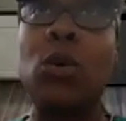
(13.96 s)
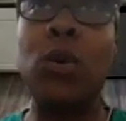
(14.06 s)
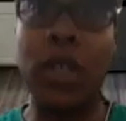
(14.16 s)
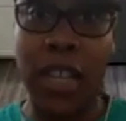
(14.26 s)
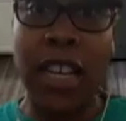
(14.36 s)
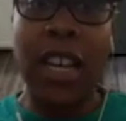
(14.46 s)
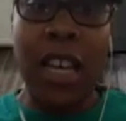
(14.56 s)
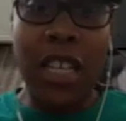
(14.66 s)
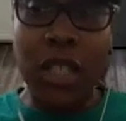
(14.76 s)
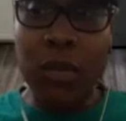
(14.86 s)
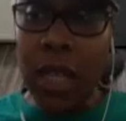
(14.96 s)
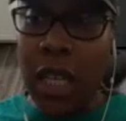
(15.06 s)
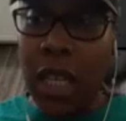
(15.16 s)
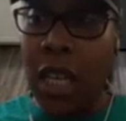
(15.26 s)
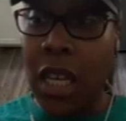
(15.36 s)
So it's
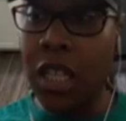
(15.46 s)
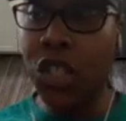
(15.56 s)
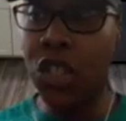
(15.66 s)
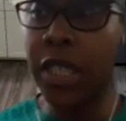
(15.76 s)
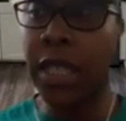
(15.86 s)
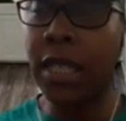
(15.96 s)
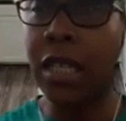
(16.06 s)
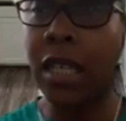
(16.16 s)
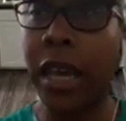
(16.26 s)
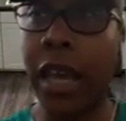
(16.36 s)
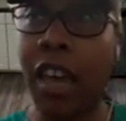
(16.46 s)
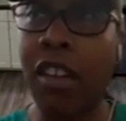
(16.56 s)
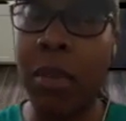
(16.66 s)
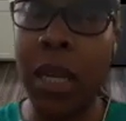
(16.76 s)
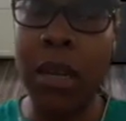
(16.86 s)
really interesting. Like,
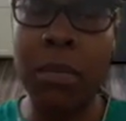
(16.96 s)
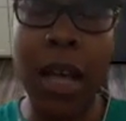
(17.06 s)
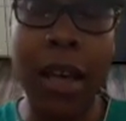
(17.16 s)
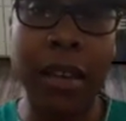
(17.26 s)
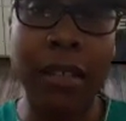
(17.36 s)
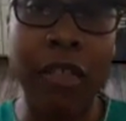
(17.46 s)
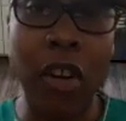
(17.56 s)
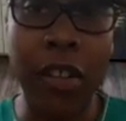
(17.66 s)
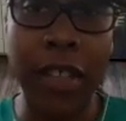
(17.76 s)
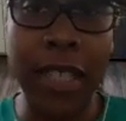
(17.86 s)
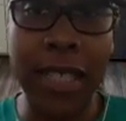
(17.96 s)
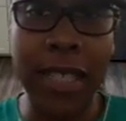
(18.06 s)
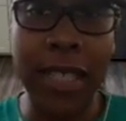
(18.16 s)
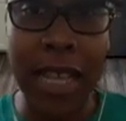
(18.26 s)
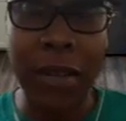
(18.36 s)
I've been applying for all these
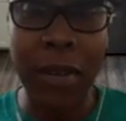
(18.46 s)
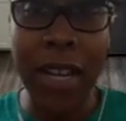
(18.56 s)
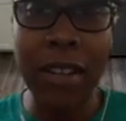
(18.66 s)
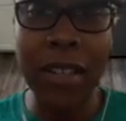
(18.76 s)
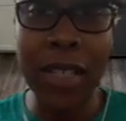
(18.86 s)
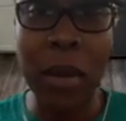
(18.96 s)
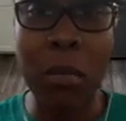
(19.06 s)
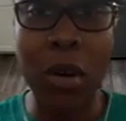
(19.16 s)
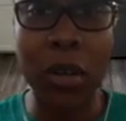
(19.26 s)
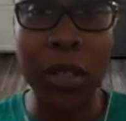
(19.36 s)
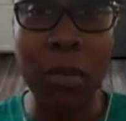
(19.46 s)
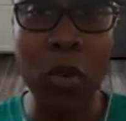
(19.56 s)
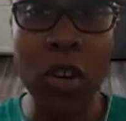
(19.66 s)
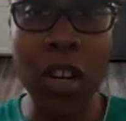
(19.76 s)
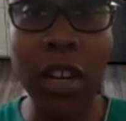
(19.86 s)
accelerators in
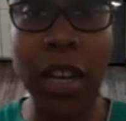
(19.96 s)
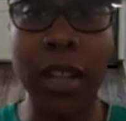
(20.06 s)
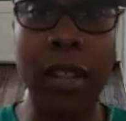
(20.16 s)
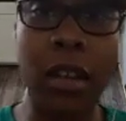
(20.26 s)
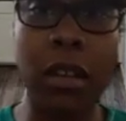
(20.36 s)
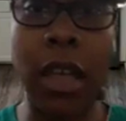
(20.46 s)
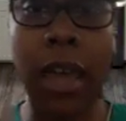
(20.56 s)
Baltimore, and they're like